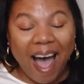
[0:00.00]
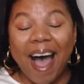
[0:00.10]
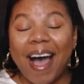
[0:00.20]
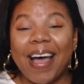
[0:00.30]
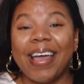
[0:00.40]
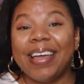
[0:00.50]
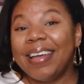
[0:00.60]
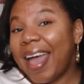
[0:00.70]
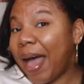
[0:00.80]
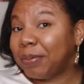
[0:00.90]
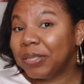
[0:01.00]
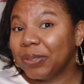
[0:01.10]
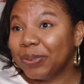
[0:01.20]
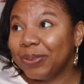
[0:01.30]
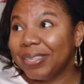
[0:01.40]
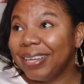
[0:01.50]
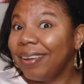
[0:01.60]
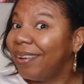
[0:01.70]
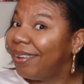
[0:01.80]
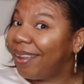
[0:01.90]
I
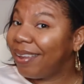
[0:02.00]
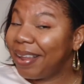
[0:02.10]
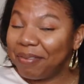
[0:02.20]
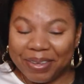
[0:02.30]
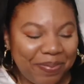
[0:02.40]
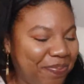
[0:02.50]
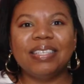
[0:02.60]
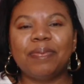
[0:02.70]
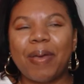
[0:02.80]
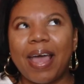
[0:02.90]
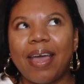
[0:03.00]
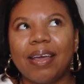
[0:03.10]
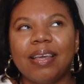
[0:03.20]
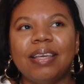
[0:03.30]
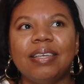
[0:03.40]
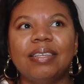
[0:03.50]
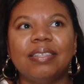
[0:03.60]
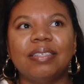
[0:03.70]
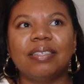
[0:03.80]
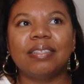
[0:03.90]
absolutely love it. This bag
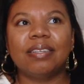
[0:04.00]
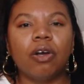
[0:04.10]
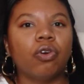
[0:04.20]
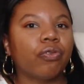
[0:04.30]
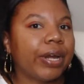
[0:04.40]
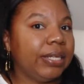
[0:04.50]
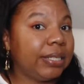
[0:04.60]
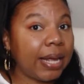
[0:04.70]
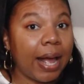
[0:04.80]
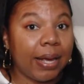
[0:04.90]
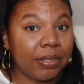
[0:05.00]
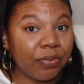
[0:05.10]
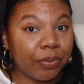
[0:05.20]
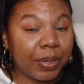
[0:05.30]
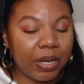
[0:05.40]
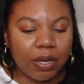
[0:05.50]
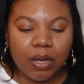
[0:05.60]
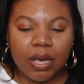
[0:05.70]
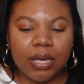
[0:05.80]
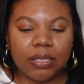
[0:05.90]
is a great size for me.
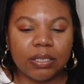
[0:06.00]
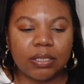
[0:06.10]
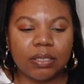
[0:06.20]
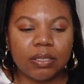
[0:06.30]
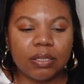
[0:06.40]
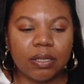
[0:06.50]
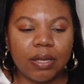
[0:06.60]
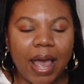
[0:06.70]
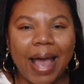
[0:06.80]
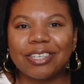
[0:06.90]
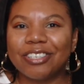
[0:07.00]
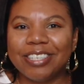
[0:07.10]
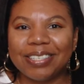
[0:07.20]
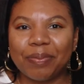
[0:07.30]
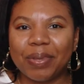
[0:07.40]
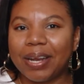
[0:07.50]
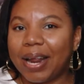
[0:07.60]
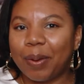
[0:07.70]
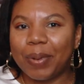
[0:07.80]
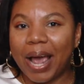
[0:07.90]
It's actually something
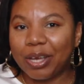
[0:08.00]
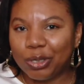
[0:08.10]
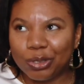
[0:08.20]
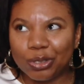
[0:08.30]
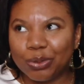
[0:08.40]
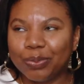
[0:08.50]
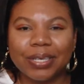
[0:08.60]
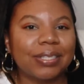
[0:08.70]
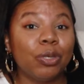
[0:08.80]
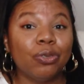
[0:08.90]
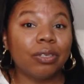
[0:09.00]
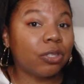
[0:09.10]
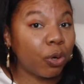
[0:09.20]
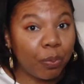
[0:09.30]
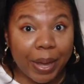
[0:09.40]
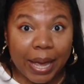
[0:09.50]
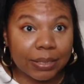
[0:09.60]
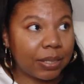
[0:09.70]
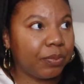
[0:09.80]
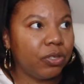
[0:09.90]
that I'm not used to because I'm used to tote
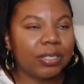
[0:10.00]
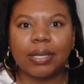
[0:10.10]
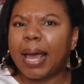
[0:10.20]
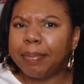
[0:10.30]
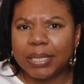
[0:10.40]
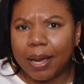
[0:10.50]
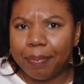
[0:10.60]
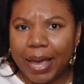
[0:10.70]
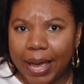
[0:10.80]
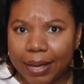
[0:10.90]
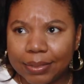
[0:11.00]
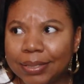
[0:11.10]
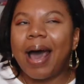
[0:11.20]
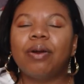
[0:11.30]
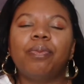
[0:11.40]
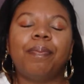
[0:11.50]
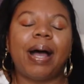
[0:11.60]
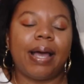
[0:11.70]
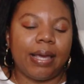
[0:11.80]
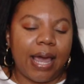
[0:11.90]
bags, I'm used to laptop bags. I don't
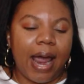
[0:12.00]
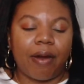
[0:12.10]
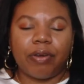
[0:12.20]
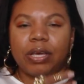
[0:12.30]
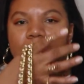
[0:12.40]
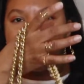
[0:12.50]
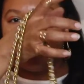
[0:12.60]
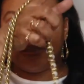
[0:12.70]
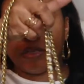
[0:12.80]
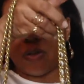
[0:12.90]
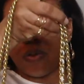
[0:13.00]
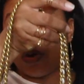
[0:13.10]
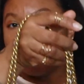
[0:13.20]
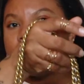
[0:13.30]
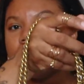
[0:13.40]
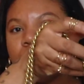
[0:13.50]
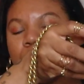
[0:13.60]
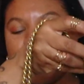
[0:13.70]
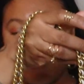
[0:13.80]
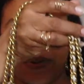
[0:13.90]
mind carrying this along with the
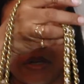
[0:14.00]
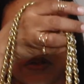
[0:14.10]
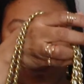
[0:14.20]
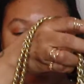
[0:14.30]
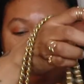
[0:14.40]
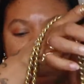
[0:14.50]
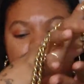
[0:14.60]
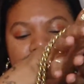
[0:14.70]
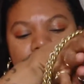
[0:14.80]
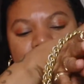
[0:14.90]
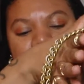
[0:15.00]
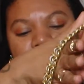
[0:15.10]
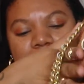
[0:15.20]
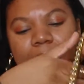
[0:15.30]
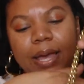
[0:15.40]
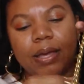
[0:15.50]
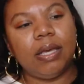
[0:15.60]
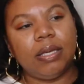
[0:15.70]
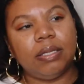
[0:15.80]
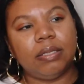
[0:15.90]
tote bag because one thing about this bag
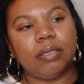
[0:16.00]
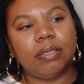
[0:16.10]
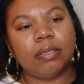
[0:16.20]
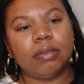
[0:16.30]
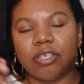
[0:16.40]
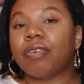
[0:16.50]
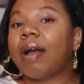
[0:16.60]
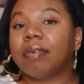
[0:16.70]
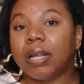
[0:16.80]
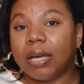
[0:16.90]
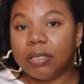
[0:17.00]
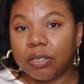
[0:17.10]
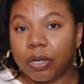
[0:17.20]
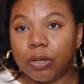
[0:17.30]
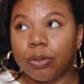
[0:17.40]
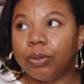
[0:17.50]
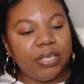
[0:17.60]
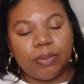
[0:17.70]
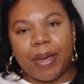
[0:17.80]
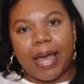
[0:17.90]
is I drive a lot. So
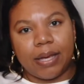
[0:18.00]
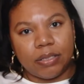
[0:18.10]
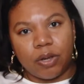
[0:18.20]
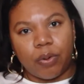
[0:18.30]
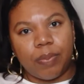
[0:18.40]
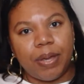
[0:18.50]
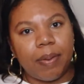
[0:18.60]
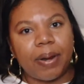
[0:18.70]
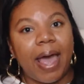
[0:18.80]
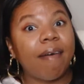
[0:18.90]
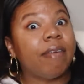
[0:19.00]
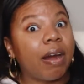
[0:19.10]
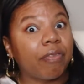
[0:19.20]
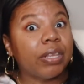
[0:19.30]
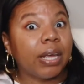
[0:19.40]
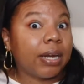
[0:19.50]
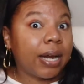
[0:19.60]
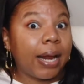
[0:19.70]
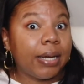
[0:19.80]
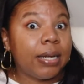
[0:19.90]
this bag is going to be able to have everything
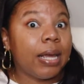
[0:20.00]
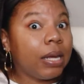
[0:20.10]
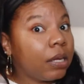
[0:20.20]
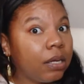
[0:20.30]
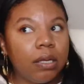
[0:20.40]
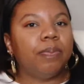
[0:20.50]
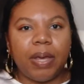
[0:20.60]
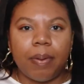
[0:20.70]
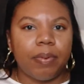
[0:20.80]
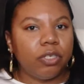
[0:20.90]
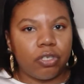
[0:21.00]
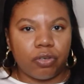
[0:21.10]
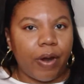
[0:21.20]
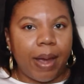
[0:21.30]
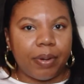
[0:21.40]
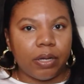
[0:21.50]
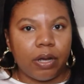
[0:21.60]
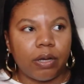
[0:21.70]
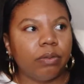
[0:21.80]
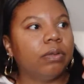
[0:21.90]
that I need in it to be able to just grab it and
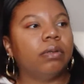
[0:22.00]
go.